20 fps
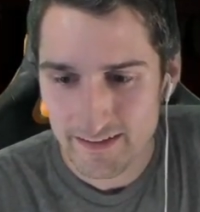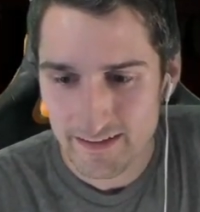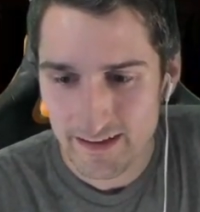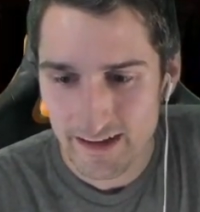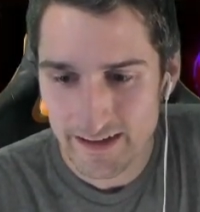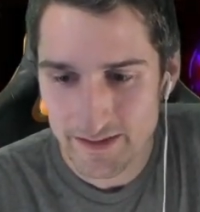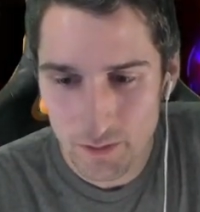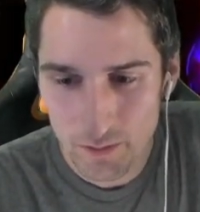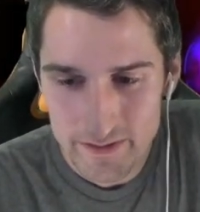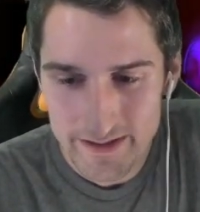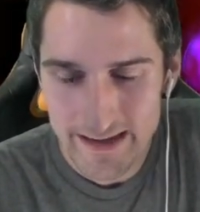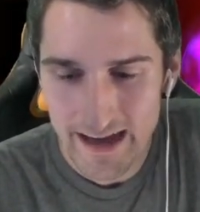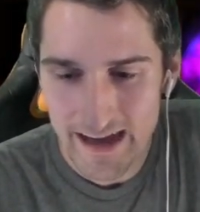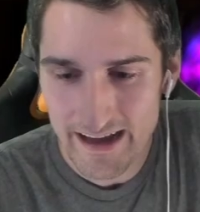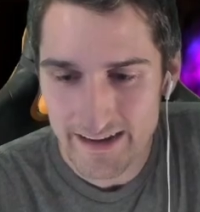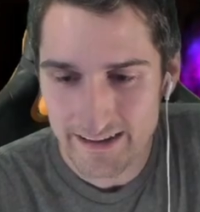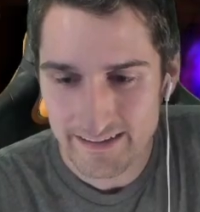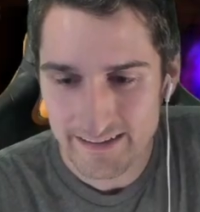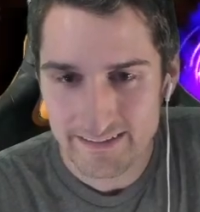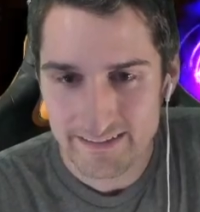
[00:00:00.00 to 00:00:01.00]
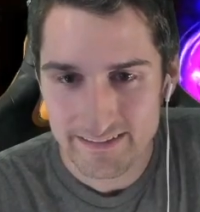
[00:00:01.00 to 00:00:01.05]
I know you got it.